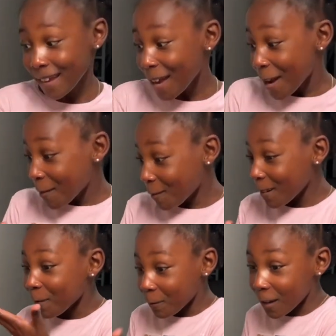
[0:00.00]

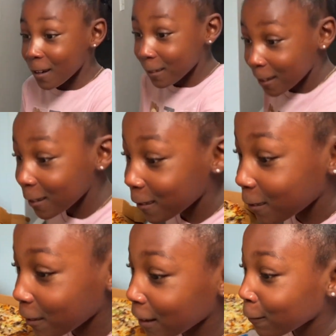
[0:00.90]
one, two,
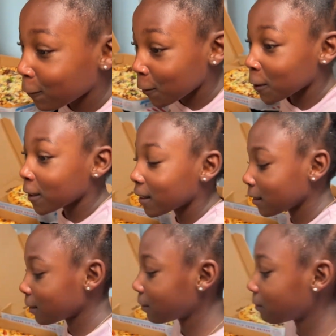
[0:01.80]
three, four.
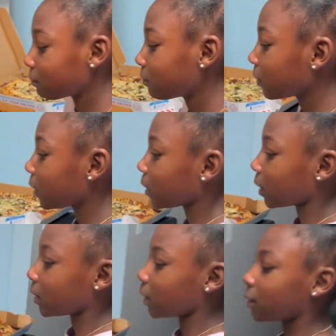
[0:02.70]

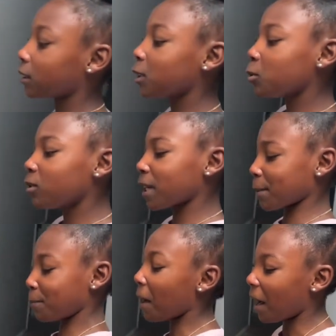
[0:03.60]
Can I go
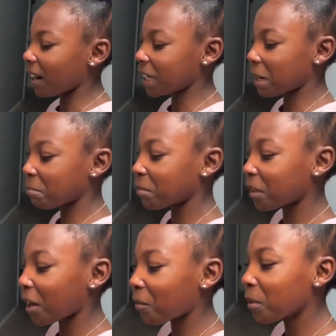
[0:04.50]
get pineapple?
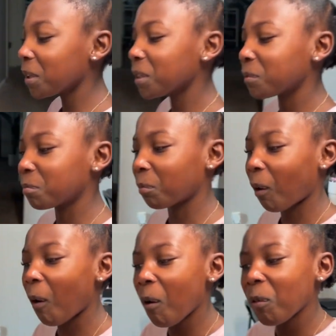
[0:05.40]
I really
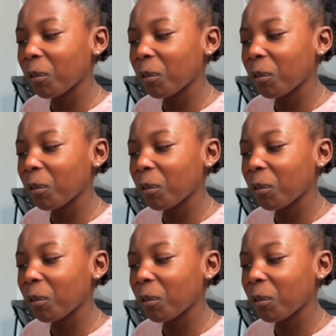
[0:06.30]
Mommy,